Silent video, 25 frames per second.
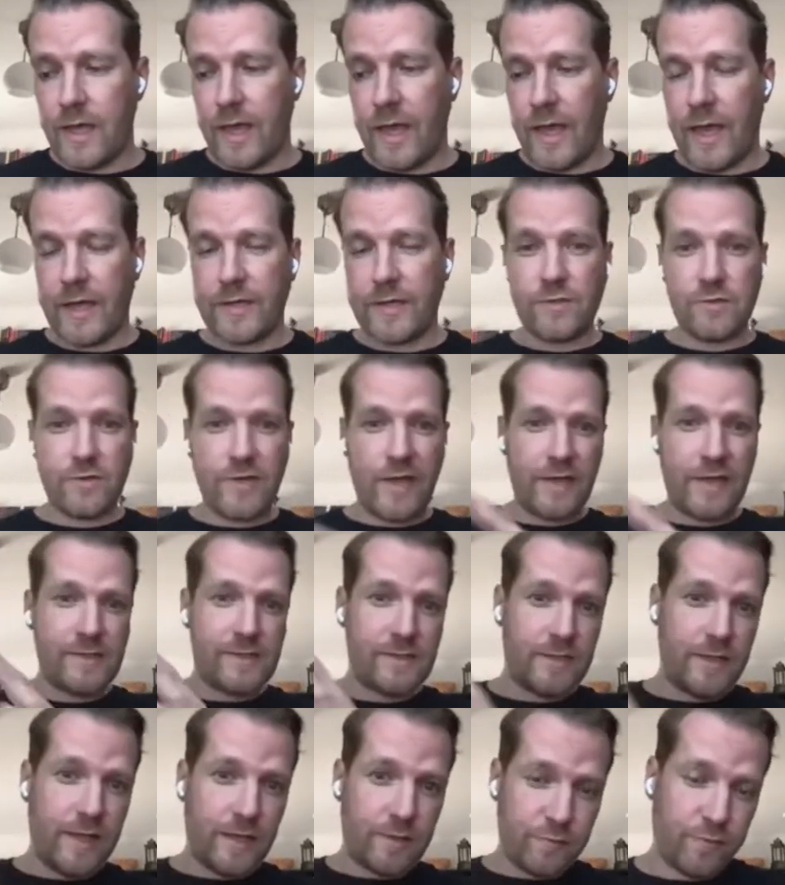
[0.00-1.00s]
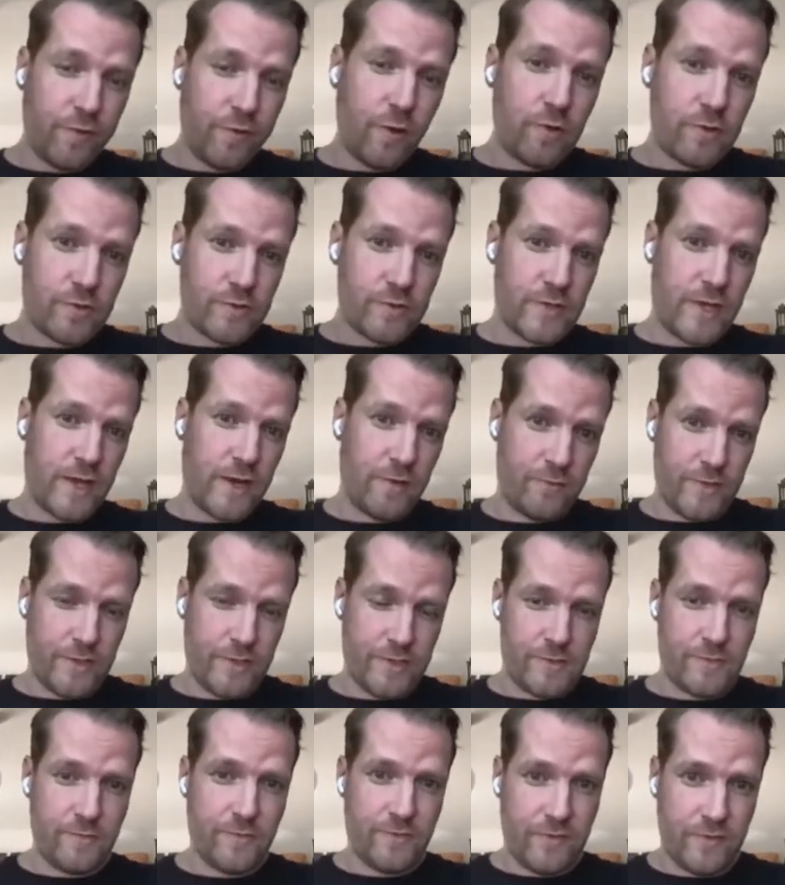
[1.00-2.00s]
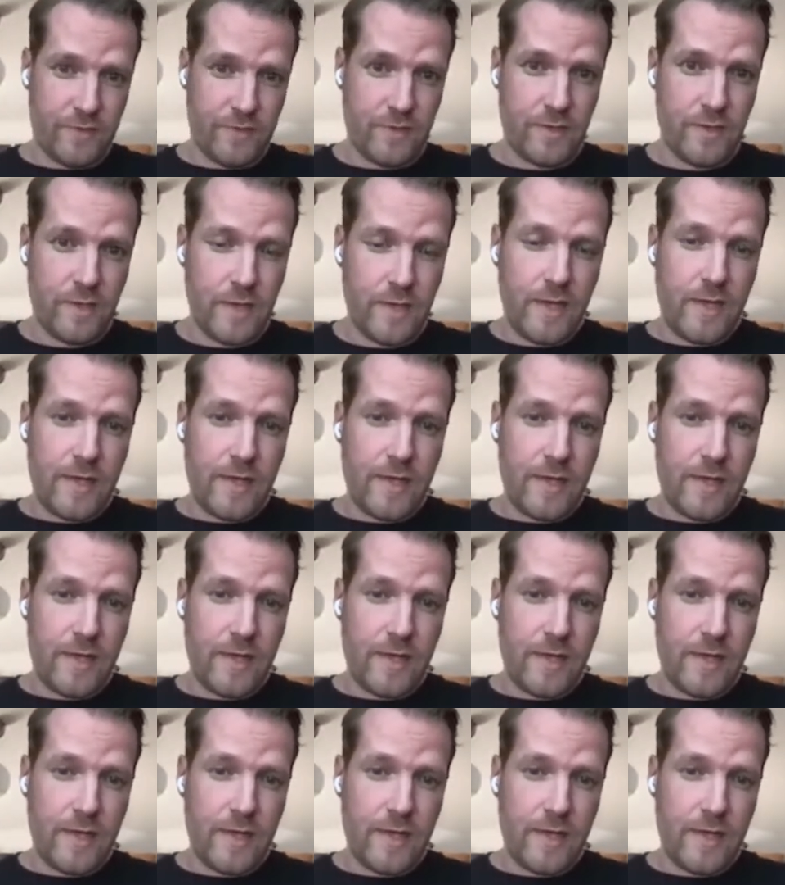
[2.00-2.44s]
And you can select focus areas within.